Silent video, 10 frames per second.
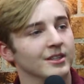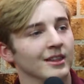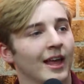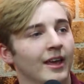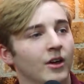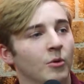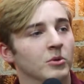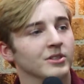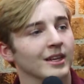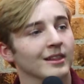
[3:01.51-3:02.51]
the light,
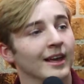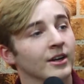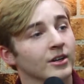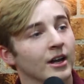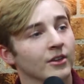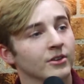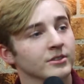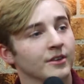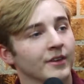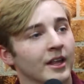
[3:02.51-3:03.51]
almost like a lighter color and
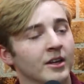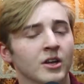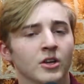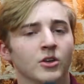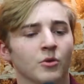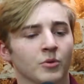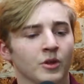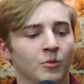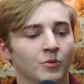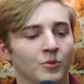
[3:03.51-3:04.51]
stuff like that.
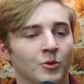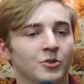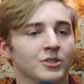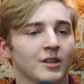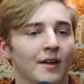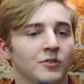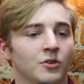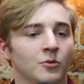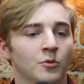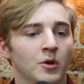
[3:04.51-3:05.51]
You just have
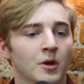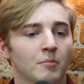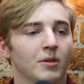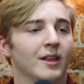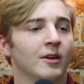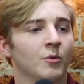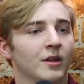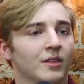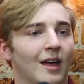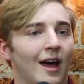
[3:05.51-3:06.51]
to play
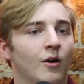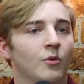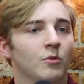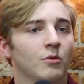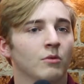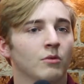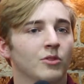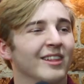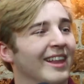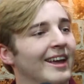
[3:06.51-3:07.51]
with how
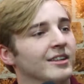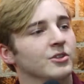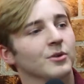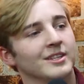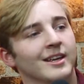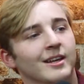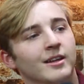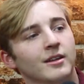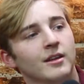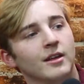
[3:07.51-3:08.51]
the light is going to hit
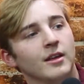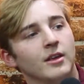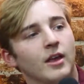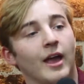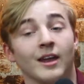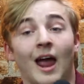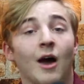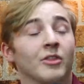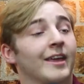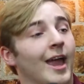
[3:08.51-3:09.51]
it and
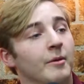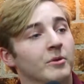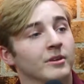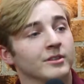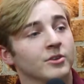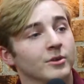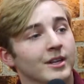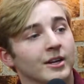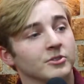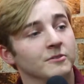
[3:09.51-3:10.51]
how the camera is going
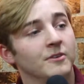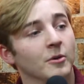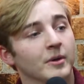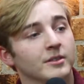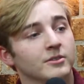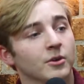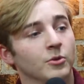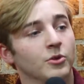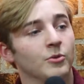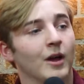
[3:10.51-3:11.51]
to actually film it.
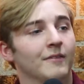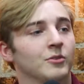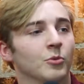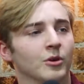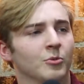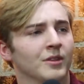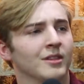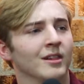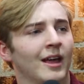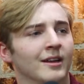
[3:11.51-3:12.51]
So you have to work with
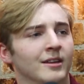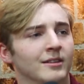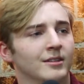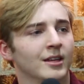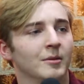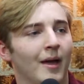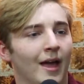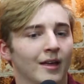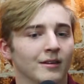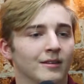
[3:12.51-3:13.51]
the lighting team
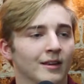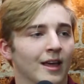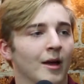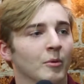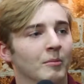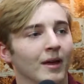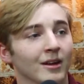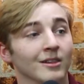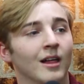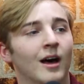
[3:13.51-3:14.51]
and the cameraman
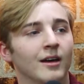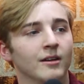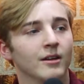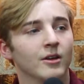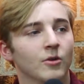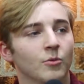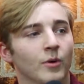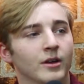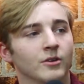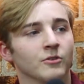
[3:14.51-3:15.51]
a lot
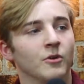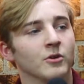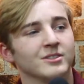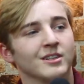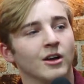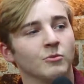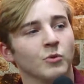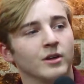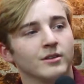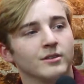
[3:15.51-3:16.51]
when you're focusing on
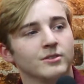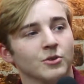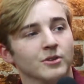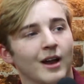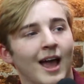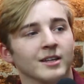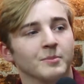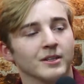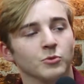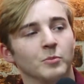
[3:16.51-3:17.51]
what certain
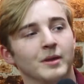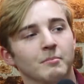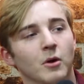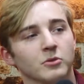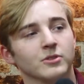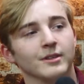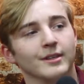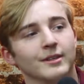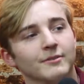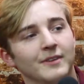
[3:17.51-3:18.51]
aspects will be mostly
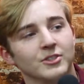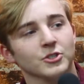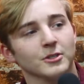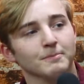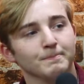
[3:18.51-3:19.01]
featured.